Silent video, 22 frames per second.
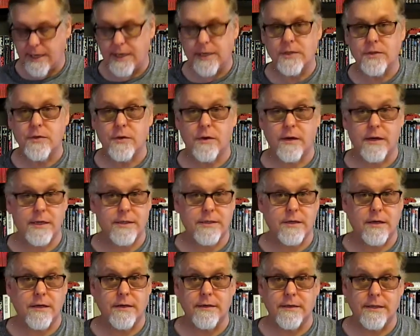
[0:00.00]
enjoyed. I
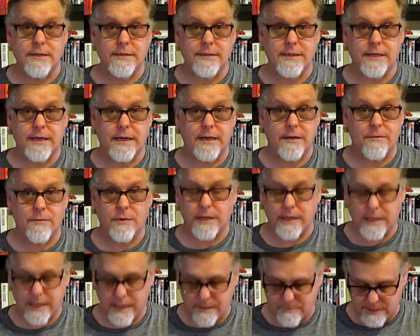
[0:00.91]
saw it as a kid when
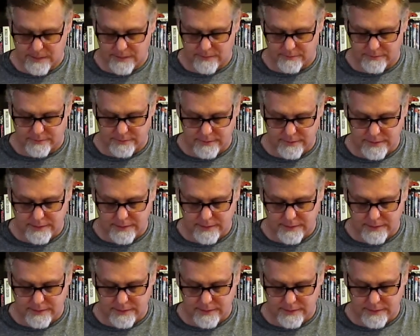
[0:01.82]
it came out.